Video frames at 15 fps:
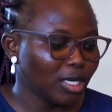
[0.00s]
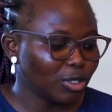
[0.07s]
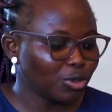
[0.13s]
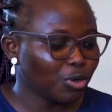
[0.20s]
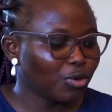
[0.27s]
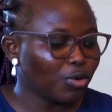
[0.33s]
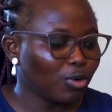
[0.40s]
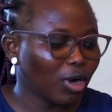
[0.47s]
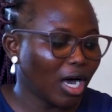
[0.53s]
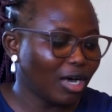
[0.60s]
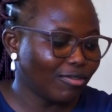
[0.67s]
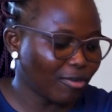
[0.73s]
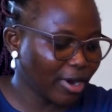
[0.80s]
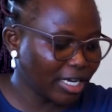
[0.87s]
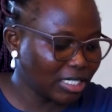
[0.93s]
So,
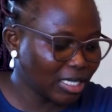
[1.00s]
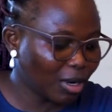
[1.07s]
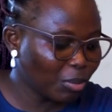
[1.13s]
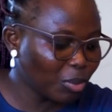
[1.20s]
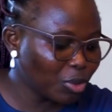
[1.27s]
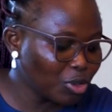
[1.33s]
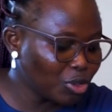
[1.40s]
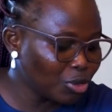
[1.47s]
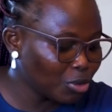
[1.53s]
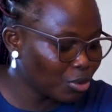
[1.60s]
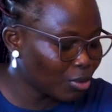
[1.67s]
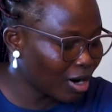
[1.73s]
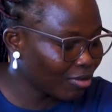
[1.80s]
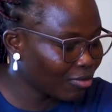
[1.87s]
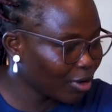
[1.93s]
for example,
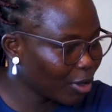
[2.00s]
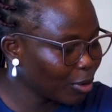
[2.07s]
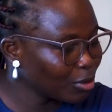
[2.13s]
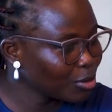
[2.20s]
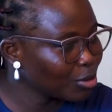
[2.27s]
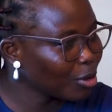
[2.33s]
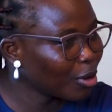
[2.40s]
you, Raphael,